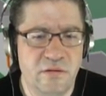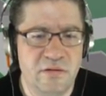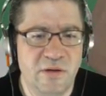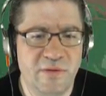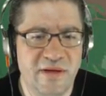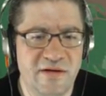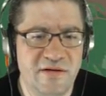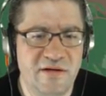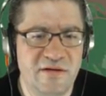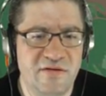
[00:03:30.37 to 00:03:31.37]
Now what that
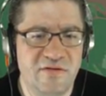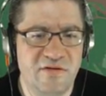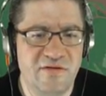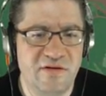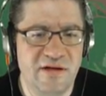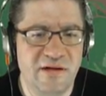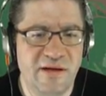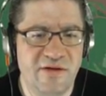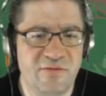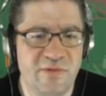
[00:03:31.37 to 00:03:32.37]
does is it
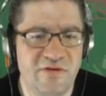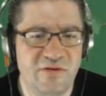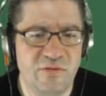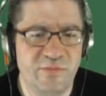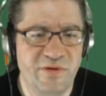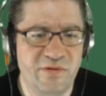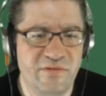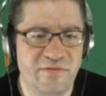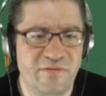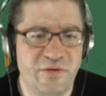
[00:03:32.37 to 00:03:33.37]
allows me to build
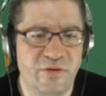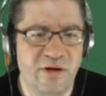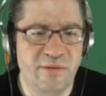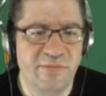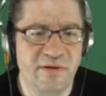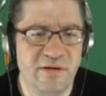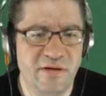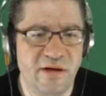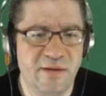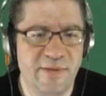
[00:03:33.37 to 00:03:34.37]
further up
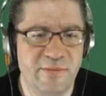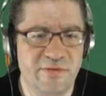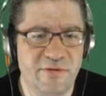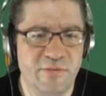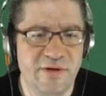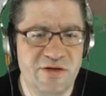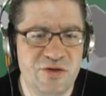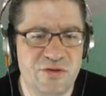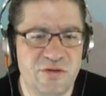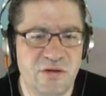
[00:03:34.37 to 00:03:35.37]
than I'm able to
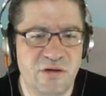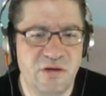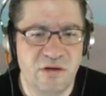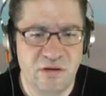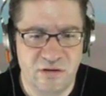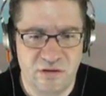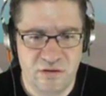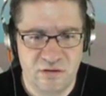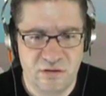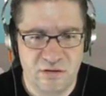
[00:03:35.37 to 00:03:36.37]
reach.
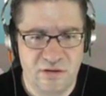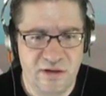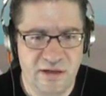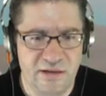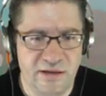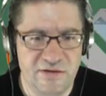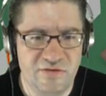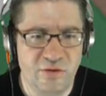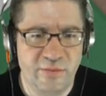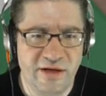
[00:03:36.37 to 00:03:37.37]
And I
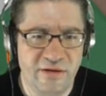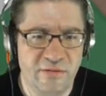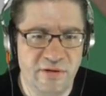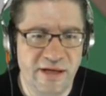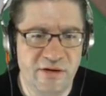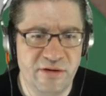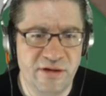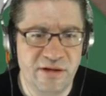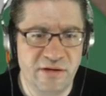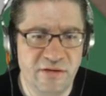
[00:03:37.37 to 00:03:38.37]
just go back through later
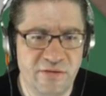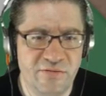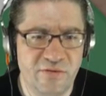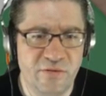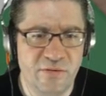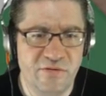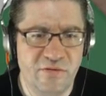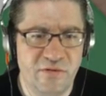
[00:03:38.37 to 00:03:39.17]
and close the doors.